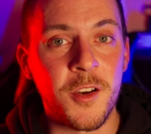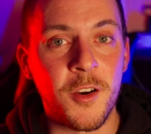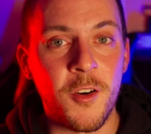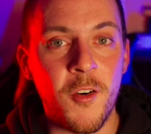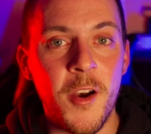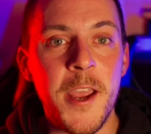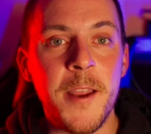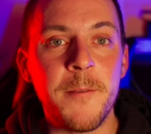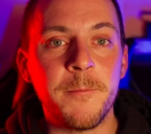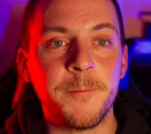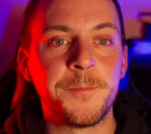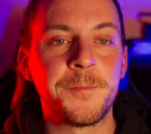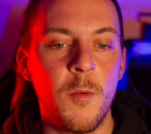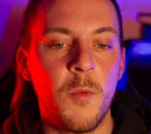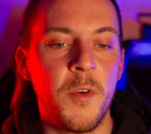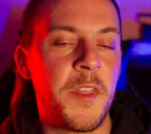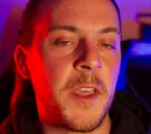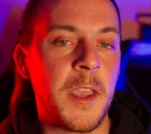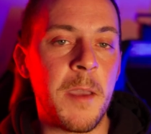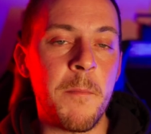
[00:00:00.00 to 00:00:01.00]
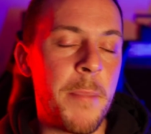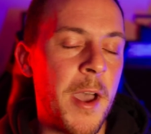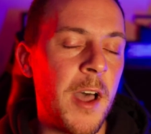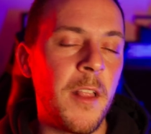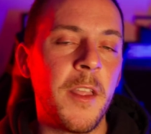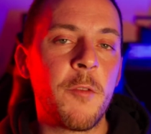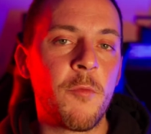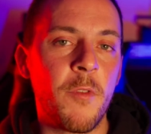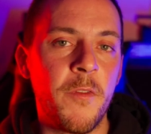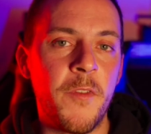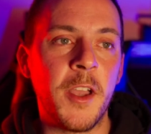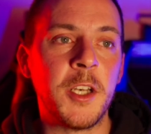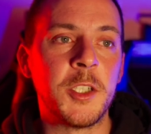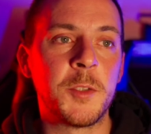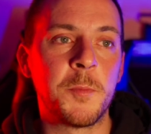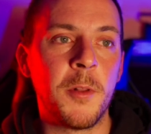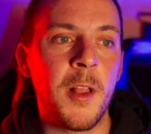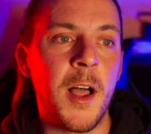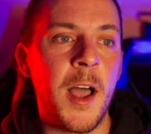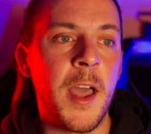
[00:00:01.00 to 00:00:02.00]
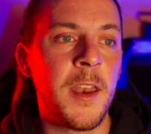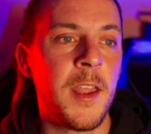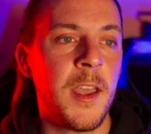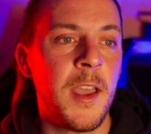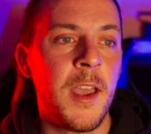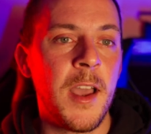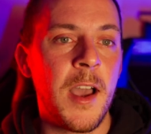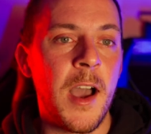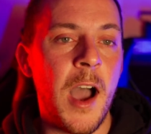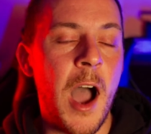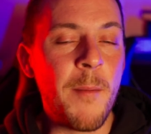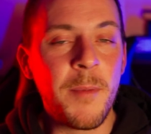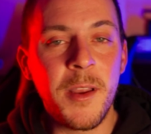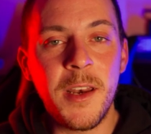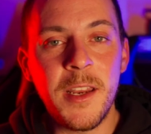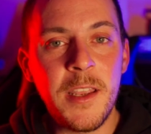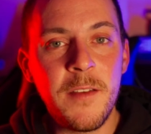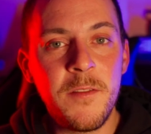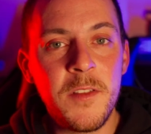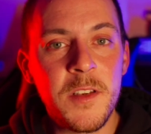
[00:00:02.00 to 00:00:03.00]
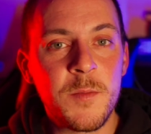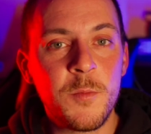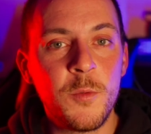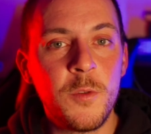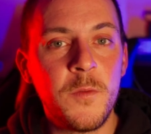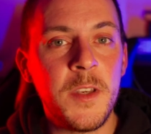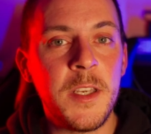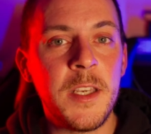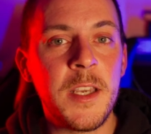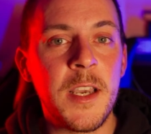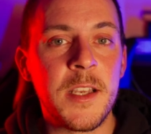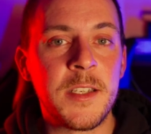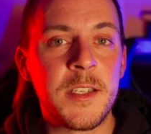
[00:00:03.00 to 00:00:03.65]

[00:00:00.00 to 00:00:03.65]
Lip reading: are great with a compelling revenge plot. I'm going to give this movie a